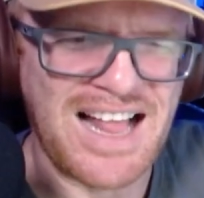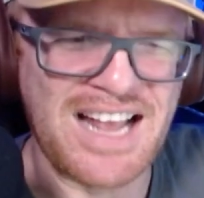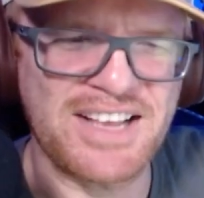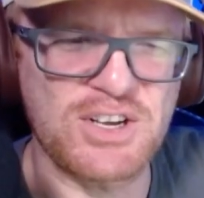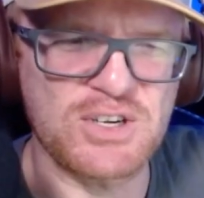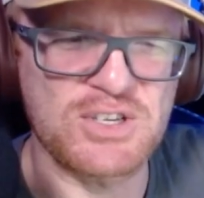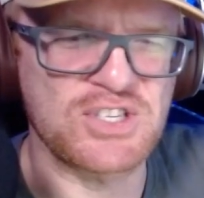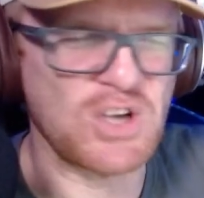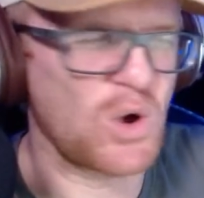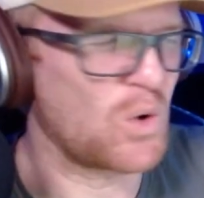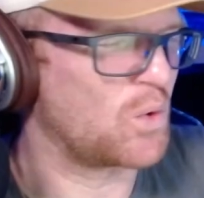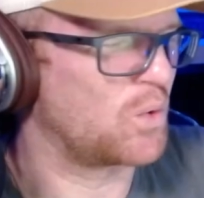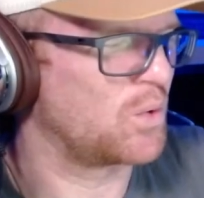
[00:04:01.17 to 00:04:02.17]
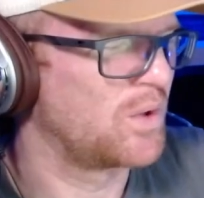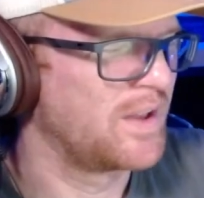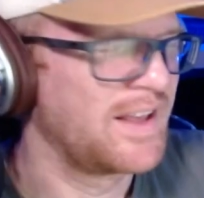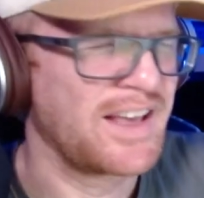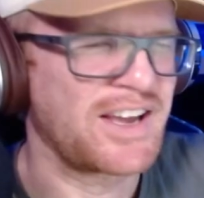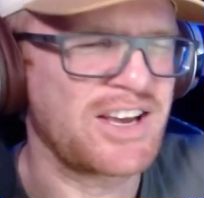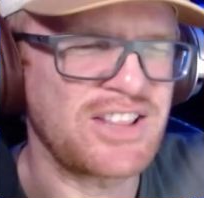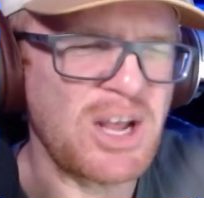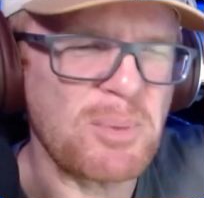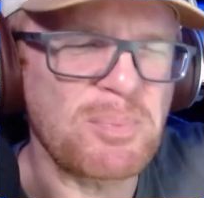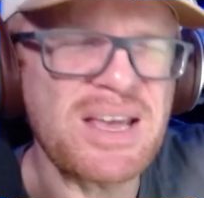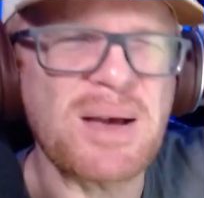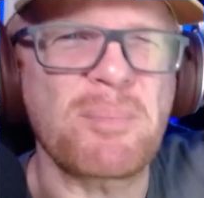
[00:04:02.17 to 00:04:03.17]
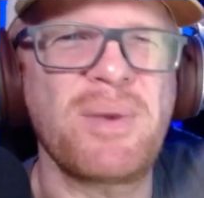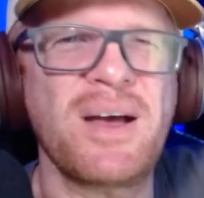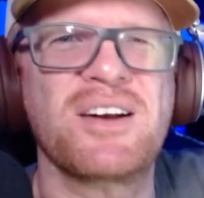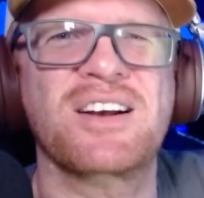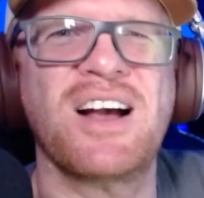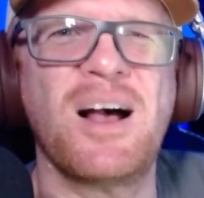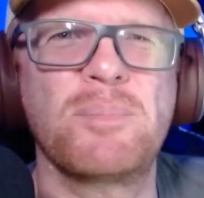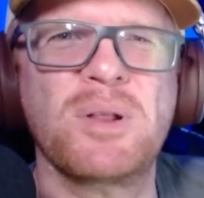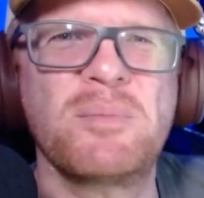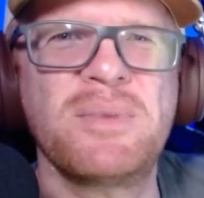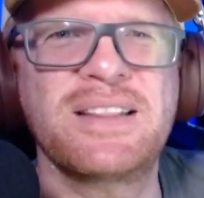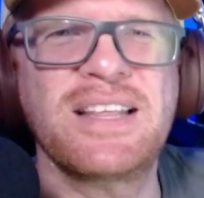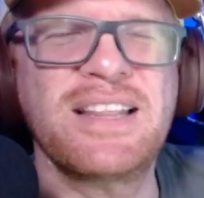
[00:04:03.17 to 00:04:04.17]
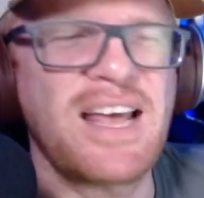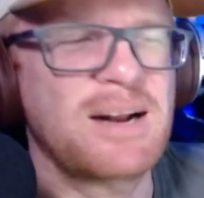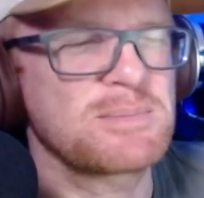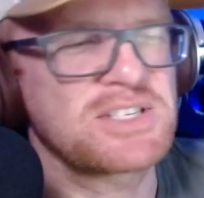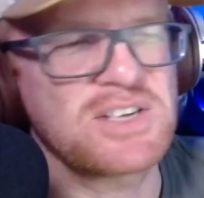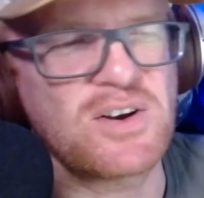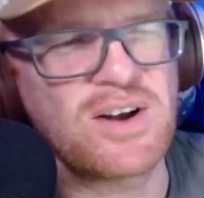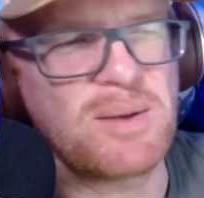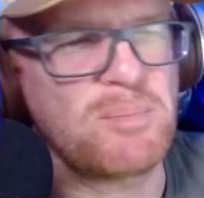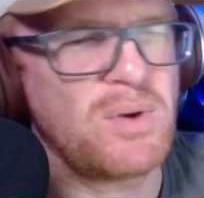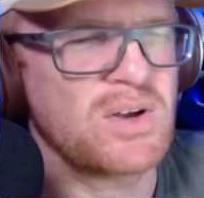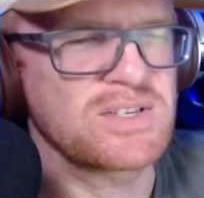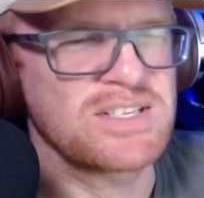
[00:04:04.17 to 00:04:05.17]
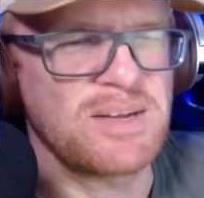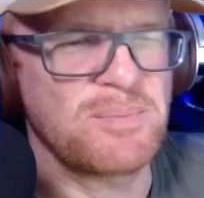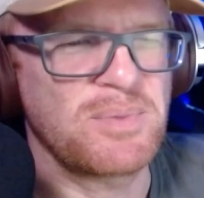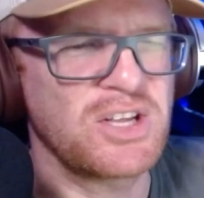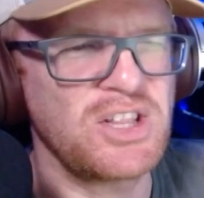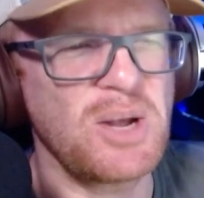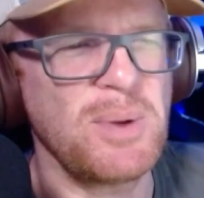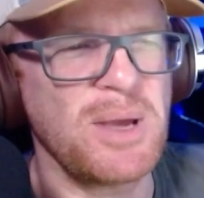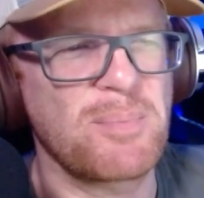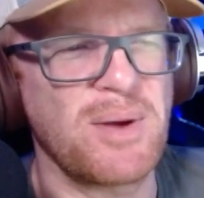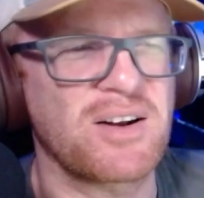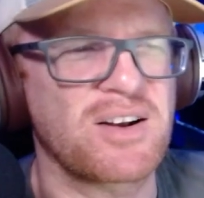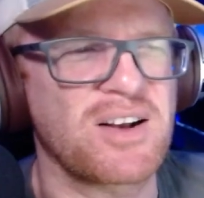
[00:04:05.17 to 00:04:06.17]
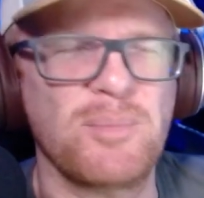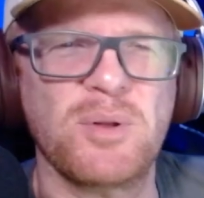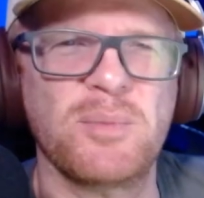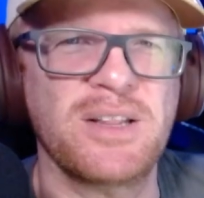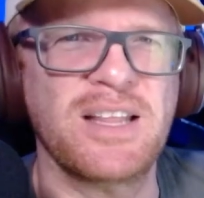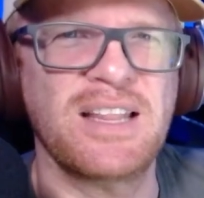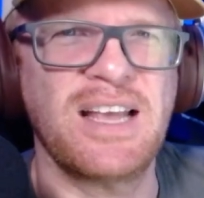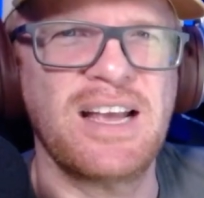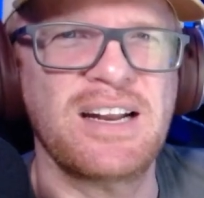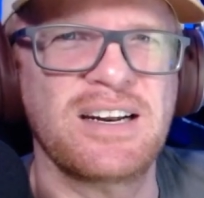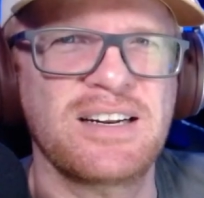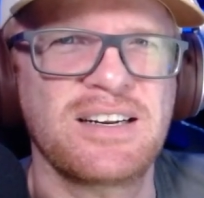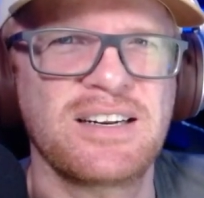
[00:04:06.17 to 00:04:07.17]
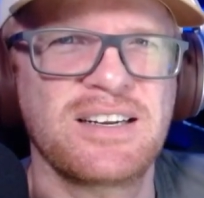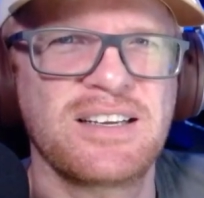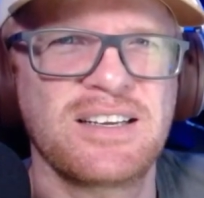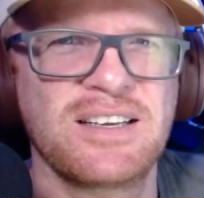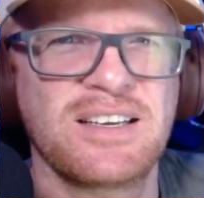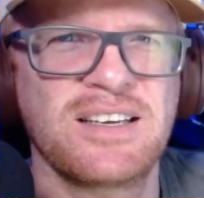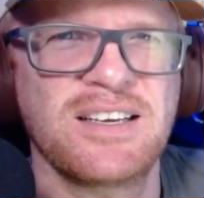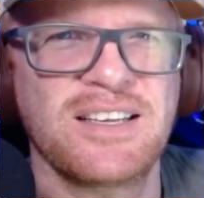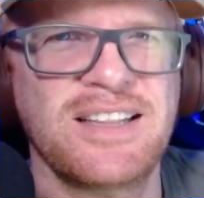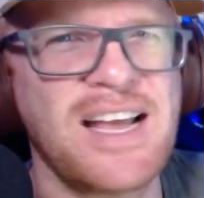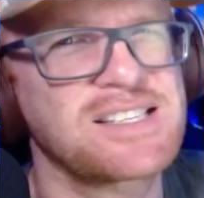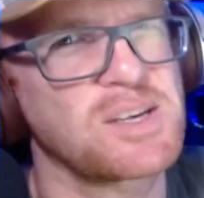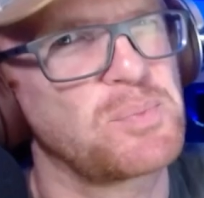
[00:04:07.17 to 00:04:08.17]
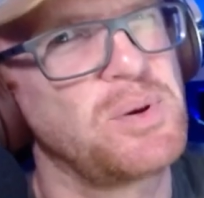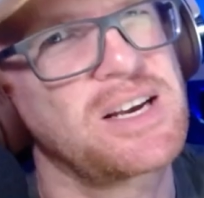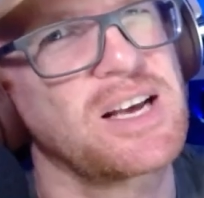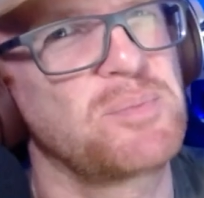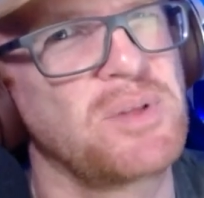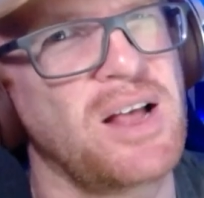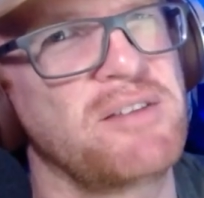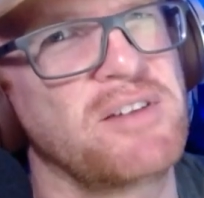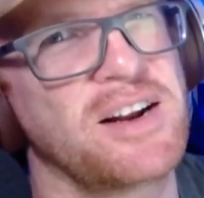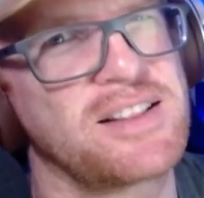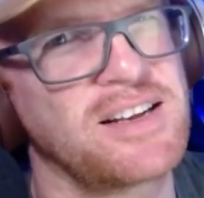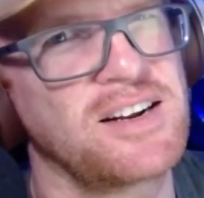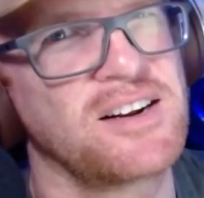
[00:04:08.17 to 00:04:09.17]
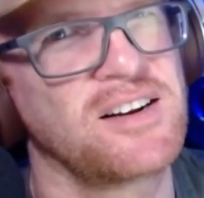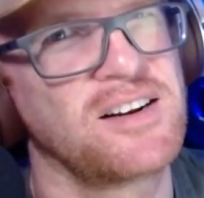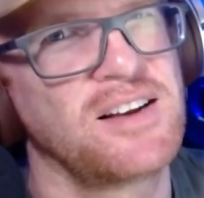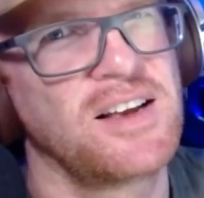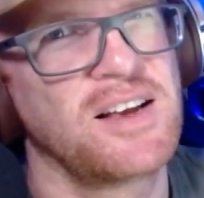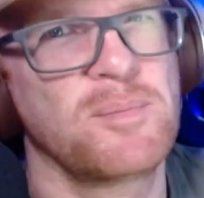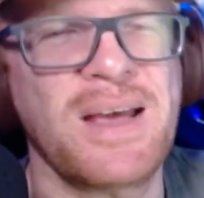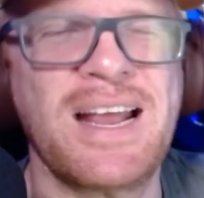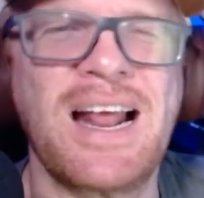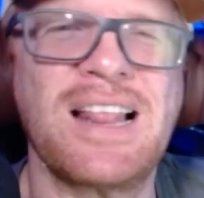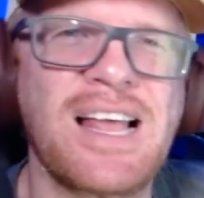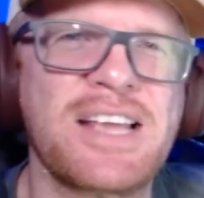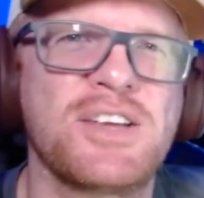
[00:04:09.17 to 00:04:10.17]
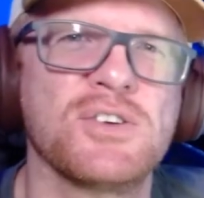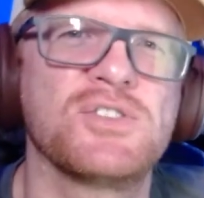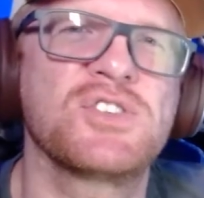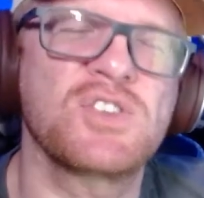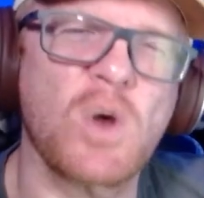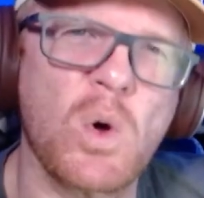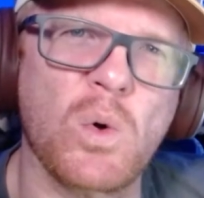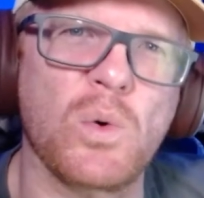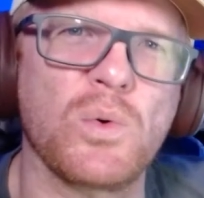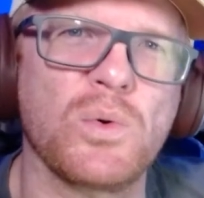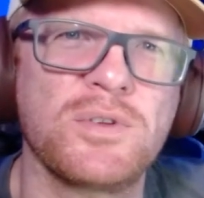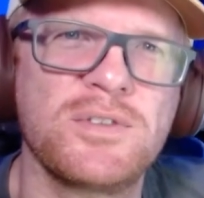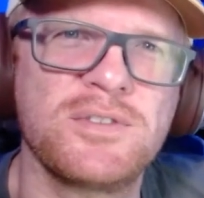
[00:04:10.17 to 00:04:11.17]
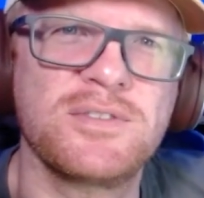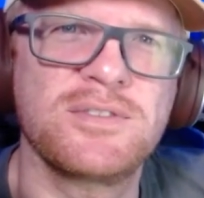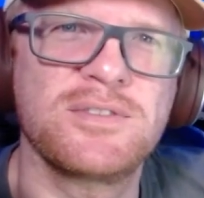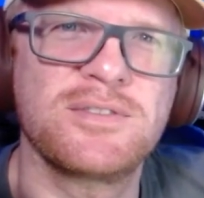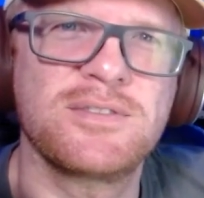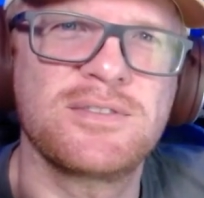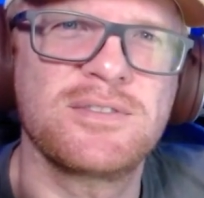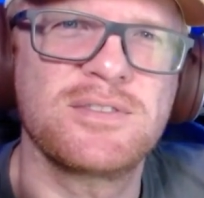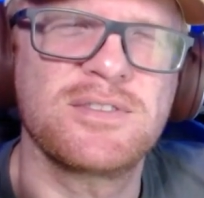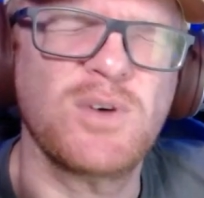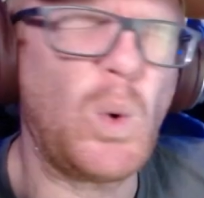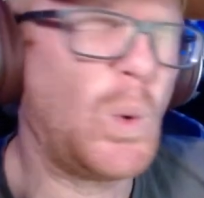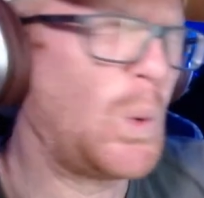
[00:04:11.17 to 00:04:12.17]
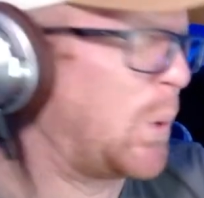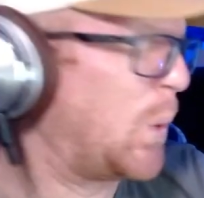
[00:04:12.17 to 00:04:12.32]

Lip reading: I like your soul. Don't. Could there be a better compliment than that? I'm sorry, I'm pausing it, but could there be a better compliment than that? That's a pickup line right there. Man, I like your soul. Oof.